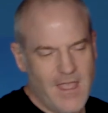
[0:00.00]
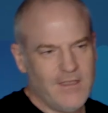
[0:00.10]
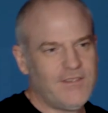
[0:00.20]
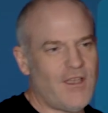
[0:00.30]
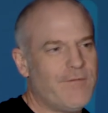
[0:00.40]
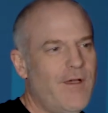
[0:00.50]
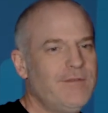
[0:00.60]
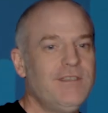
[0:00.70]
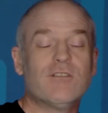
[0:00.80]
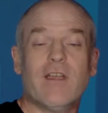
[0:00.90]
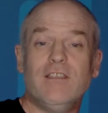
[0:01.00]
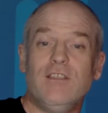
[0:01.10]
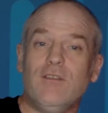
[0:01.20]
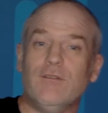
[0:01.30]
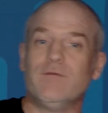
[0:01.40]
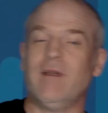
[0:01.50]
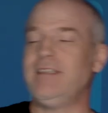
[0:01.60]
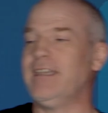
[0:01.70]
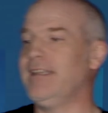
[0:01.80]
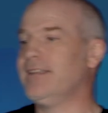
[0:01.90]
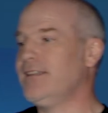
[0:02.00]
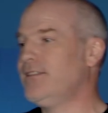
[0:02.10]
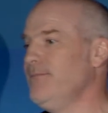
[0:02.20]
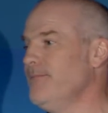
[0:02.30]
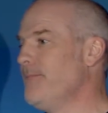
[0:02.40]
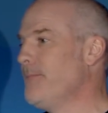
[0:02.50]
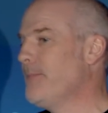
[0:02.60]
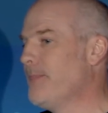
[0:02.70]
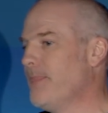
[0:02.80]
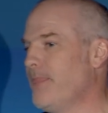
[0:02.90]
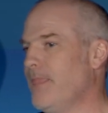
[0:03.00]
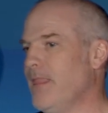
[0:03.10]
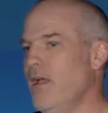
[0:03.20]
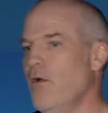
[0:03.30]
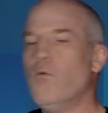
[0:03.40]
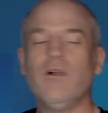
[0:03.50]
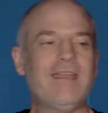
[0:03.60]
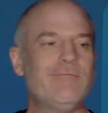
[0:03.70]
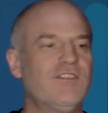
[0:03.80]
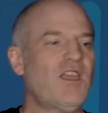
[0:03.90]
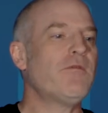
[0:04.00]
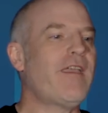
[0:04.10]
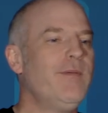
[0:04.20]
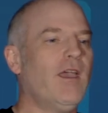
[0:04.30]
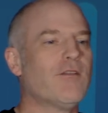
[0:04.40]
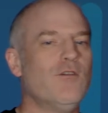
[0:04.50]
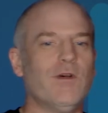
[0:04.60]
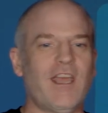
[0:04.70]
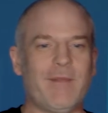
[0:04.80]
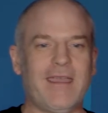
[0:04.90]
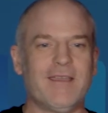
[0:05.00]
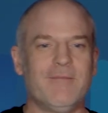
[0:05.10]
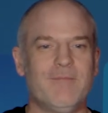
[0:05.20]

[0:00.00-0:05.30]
So if I wanted to create a new user in my ticketing system, what type of API call would I make?